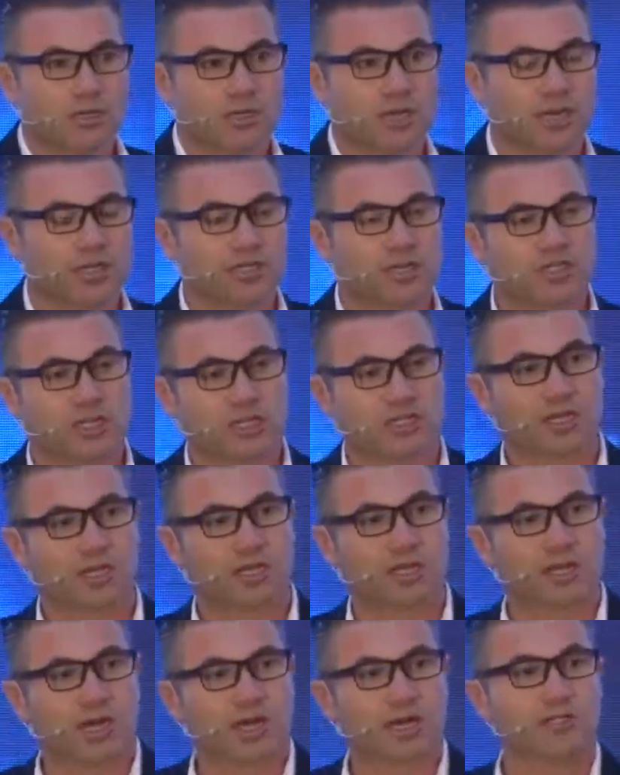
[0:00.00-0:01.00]
It is a
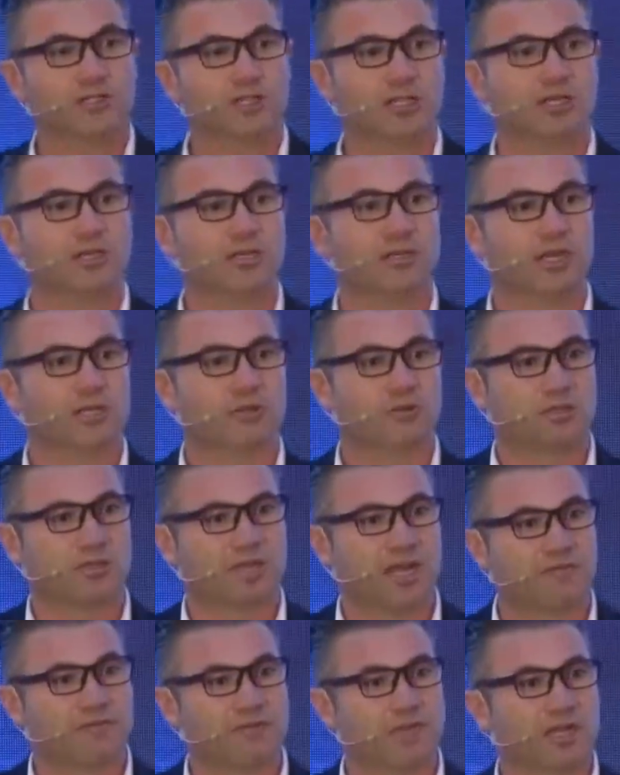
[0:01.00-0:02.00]
technology that
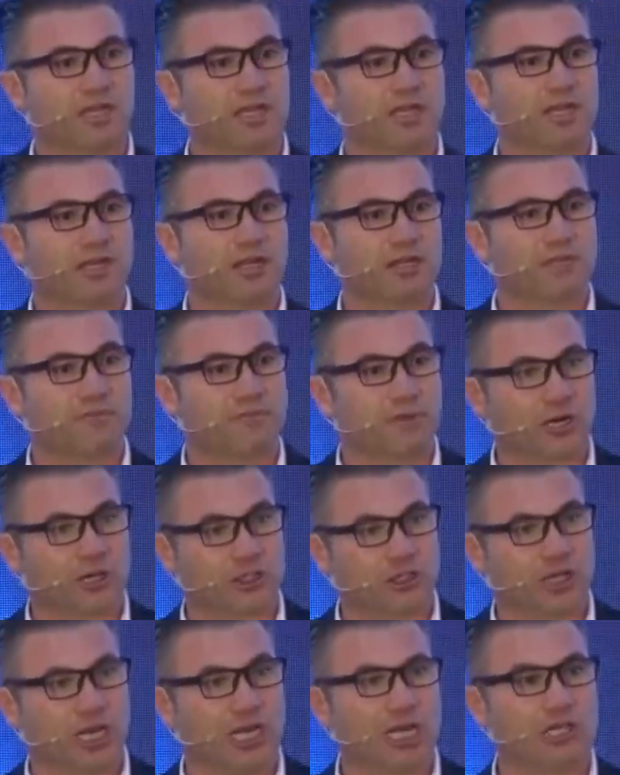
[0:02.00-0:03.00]
definitely gonna, for a
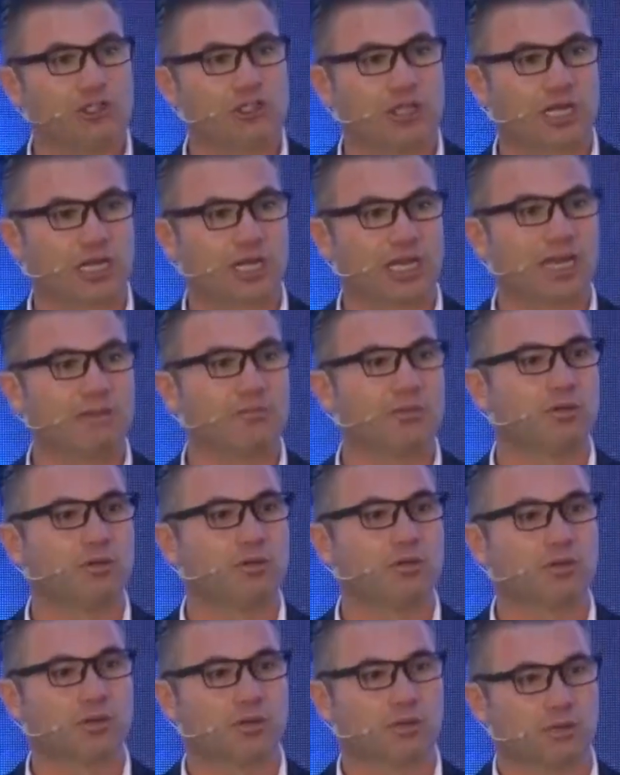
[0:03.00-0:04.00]
change,
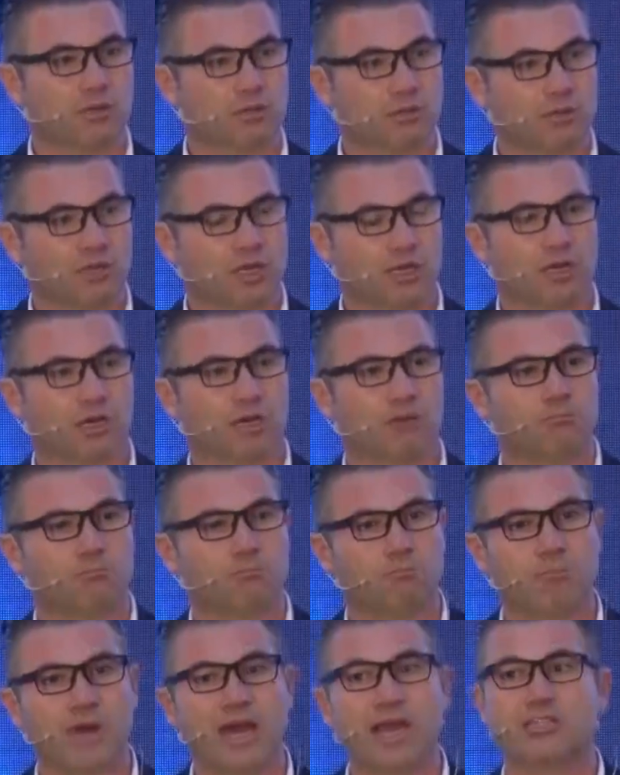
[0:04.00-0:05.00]
enable the
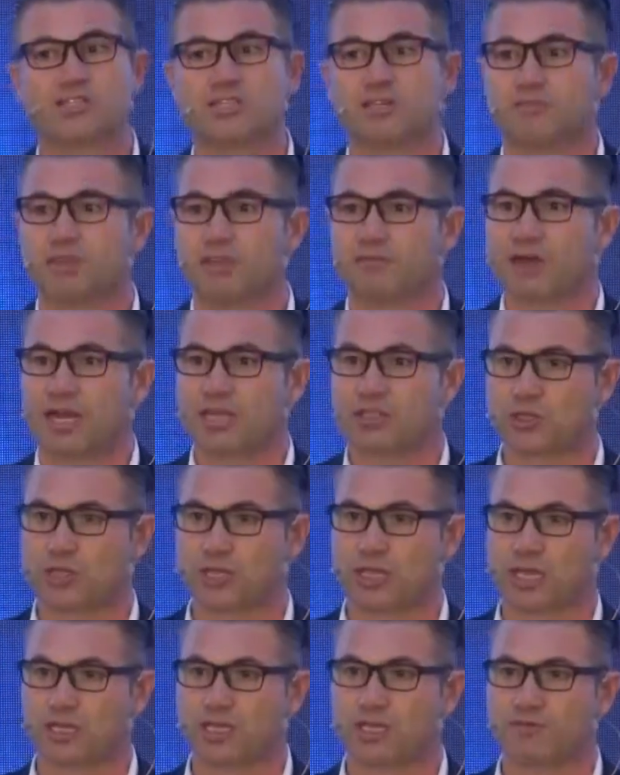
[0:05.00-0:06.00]
massive device
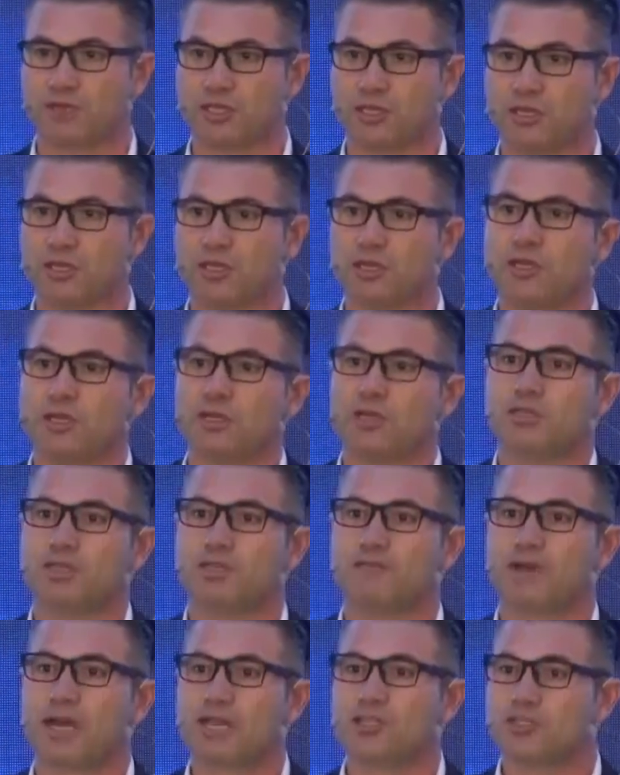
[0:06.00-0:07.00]
connectivity.
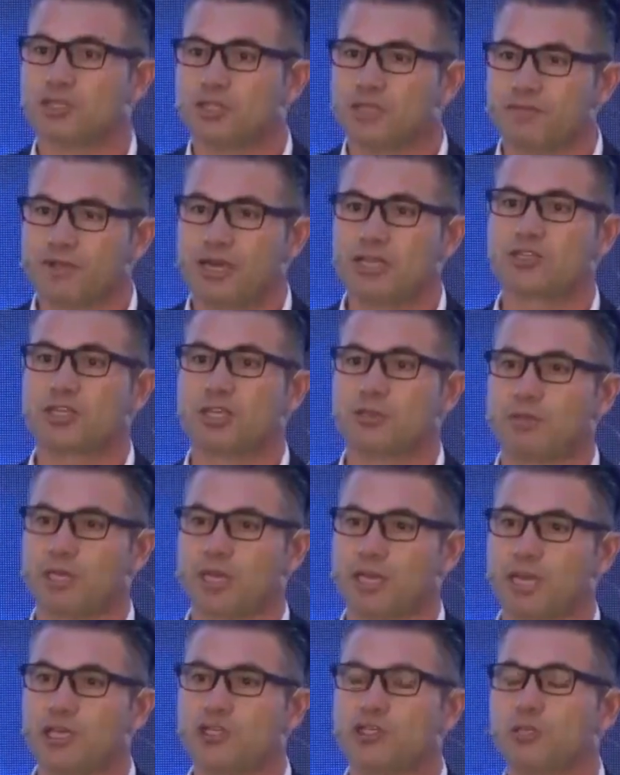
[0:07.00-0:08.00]
Device-to-device
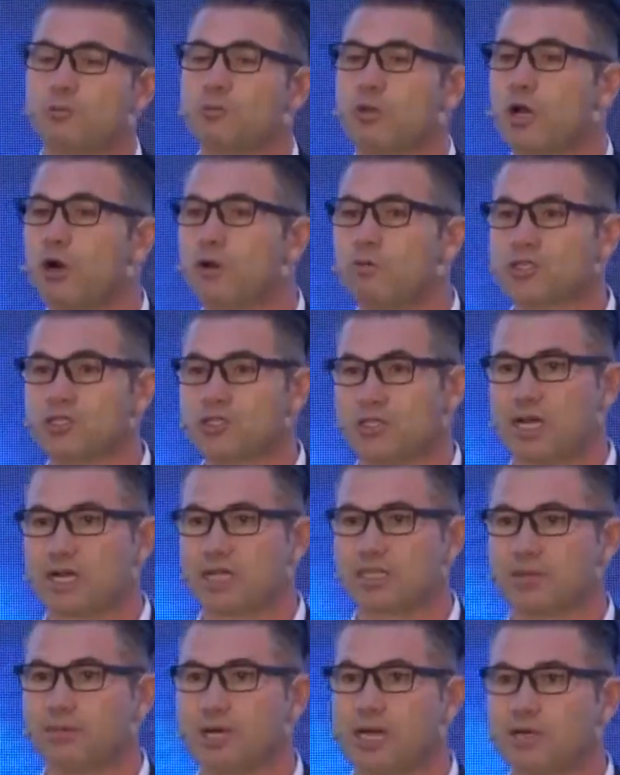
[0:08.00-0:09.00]
communication, we always
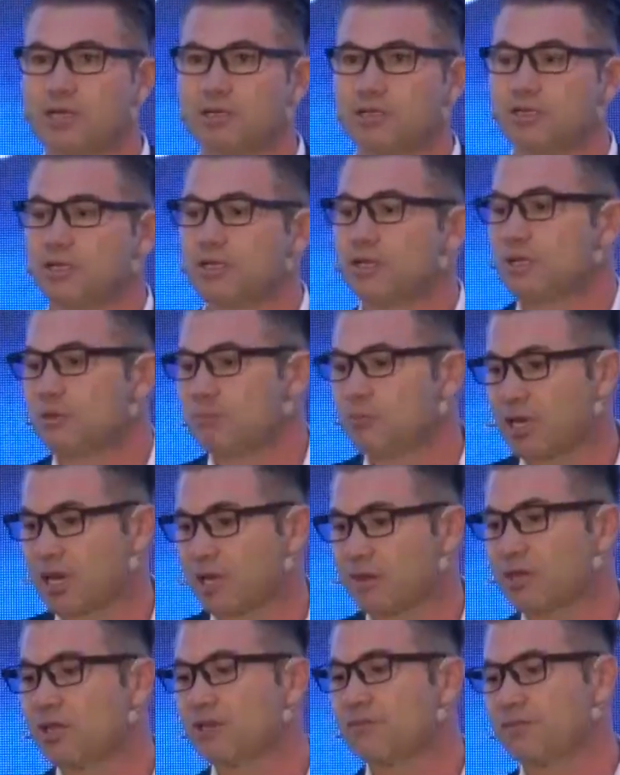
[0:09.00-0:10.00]
talked about it, but I
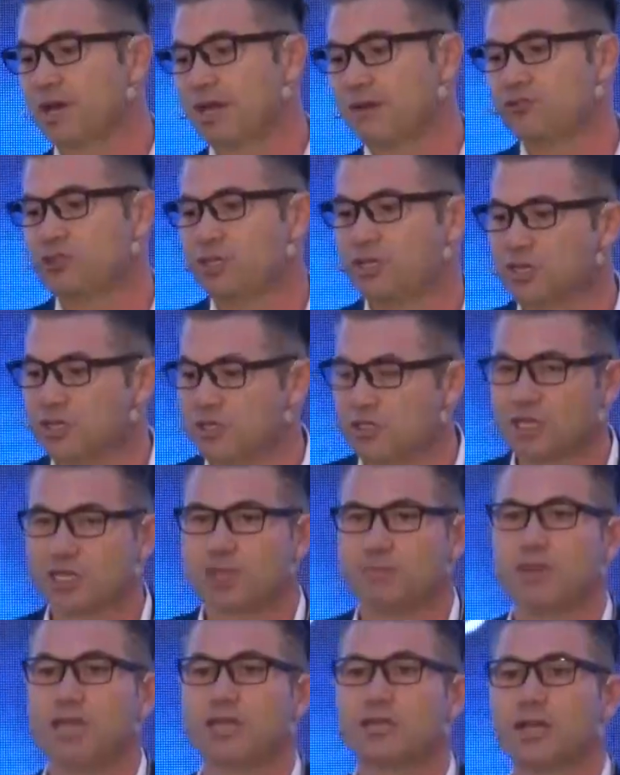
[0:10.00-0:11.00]
think 5G is
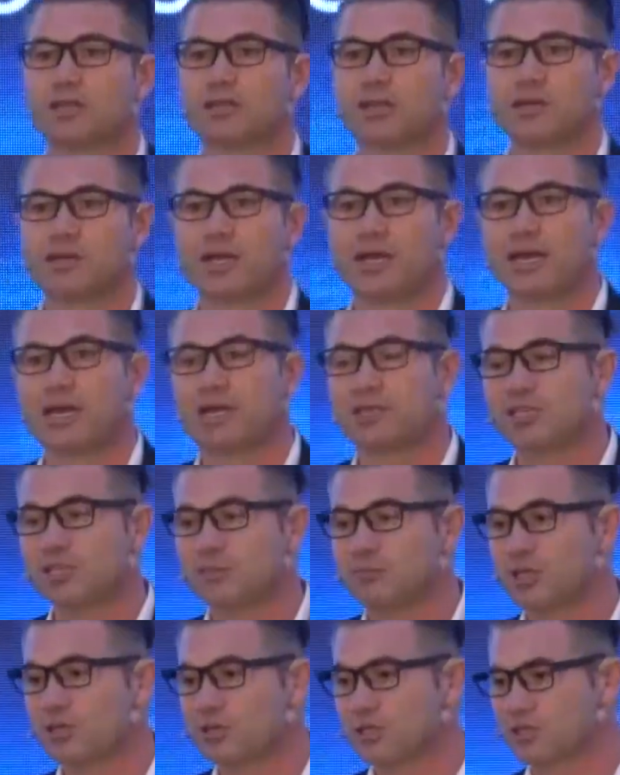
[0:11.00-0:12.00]
gonna make that a reality
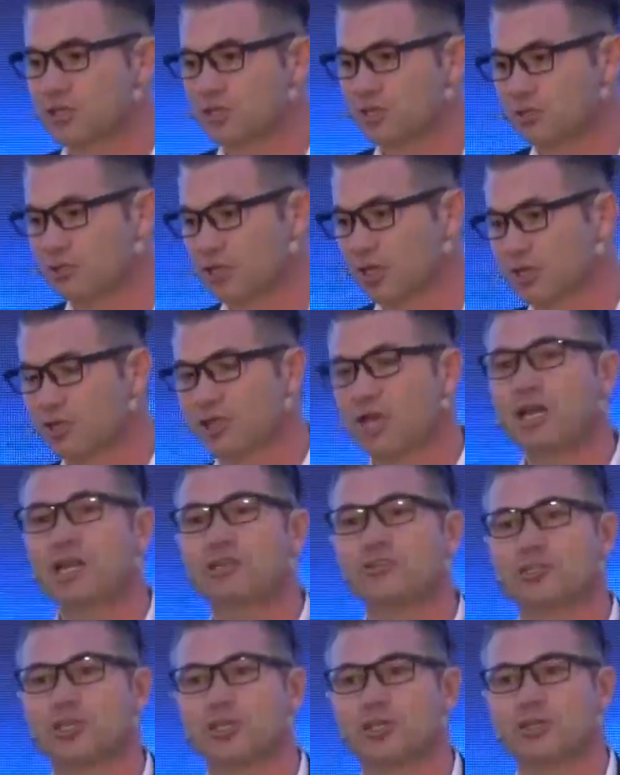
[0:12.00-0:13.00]
because the
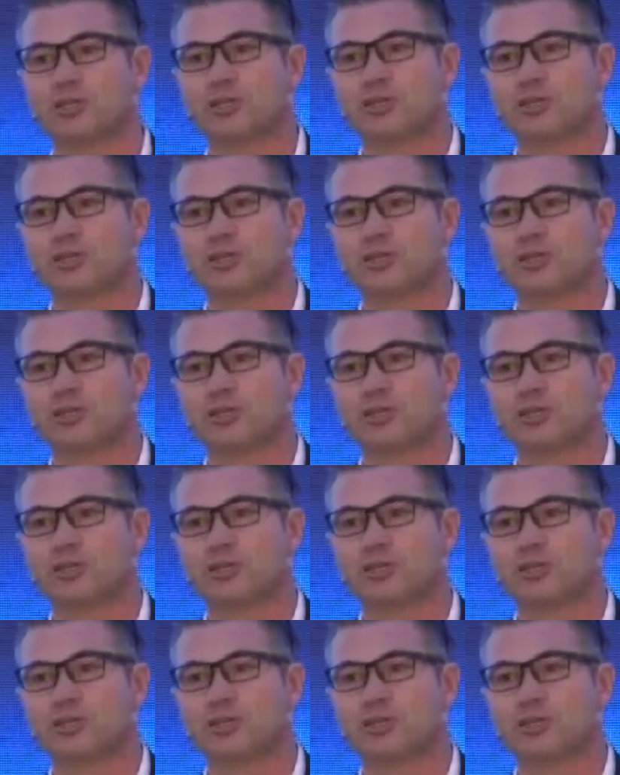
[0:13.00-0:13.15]
technology